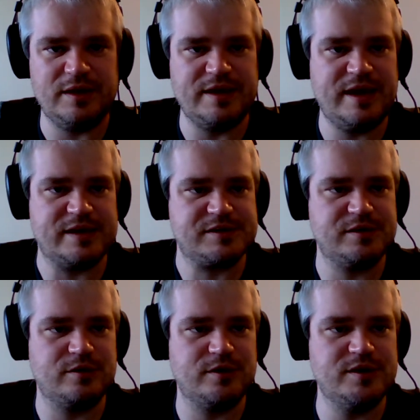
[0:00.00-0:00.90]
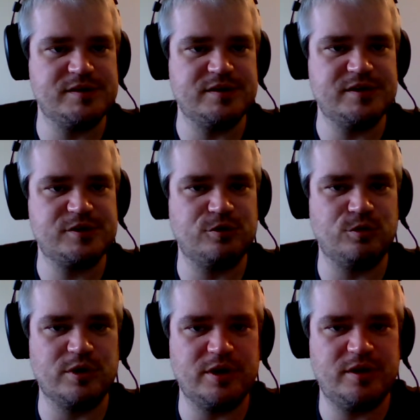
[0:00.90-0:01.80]
Yes, there is a
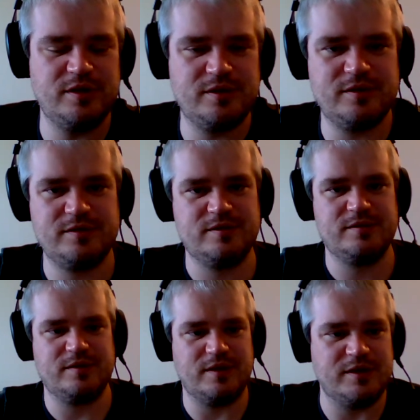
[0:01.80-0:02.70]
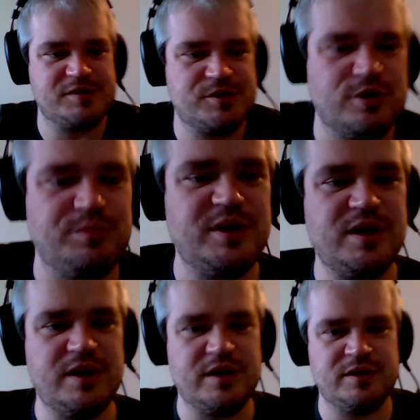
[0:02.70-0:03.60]
Discord. It's going to be
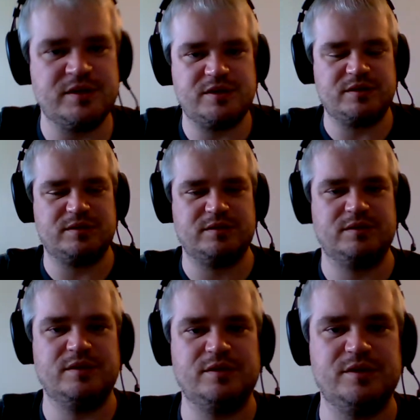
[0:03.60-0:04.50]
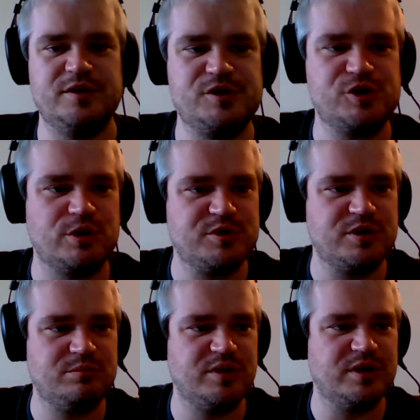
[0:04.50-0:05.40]
in the
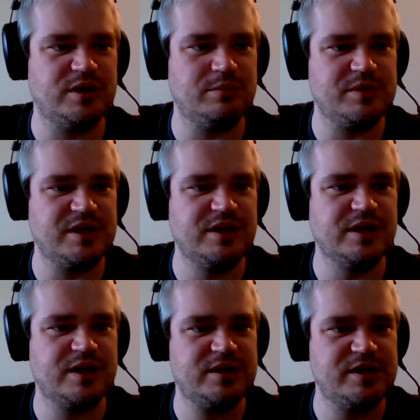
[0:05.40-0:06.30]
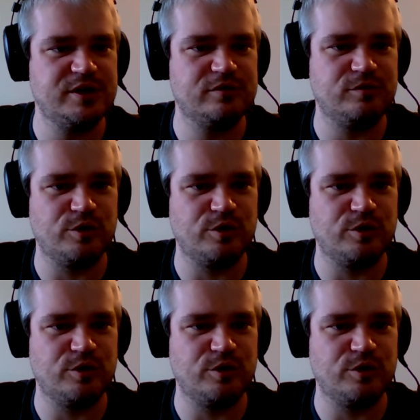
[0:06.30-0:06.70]
description, but let me get it here